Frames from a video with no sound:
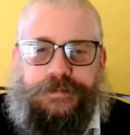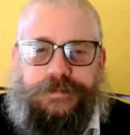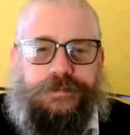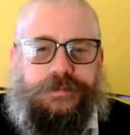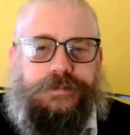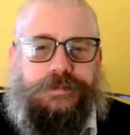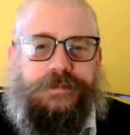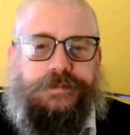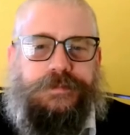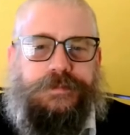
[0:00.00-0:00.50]

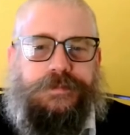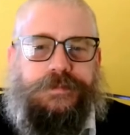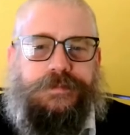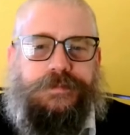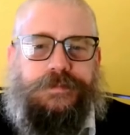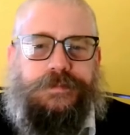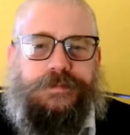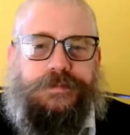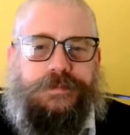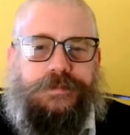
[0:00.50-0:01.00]

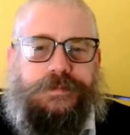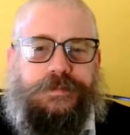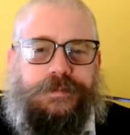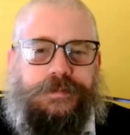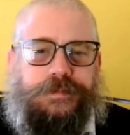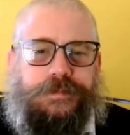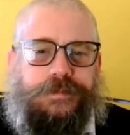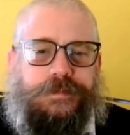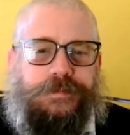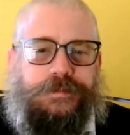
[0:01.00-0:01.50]

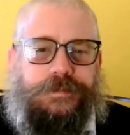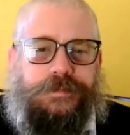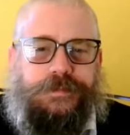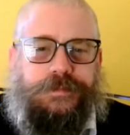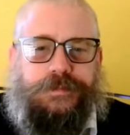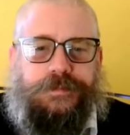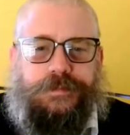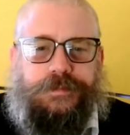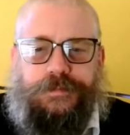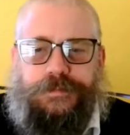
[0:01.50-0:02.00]

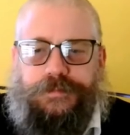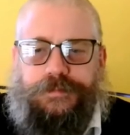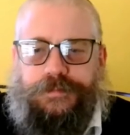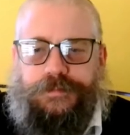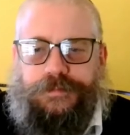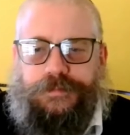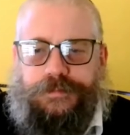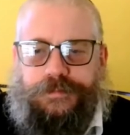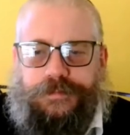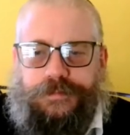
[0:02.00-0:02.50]

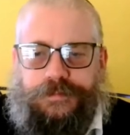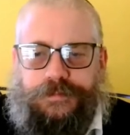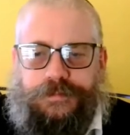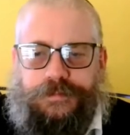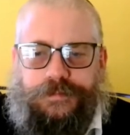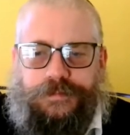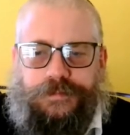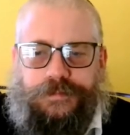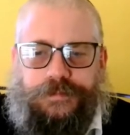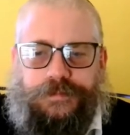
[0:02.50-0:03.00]

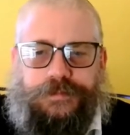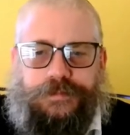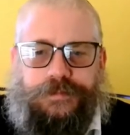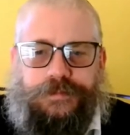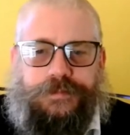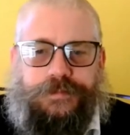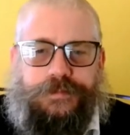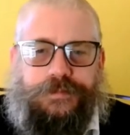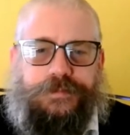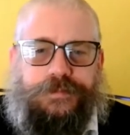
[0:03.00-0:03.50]

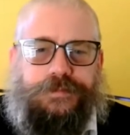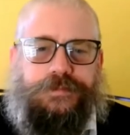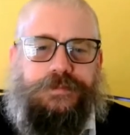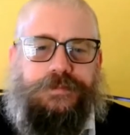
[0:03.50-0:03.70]
(no one is talking)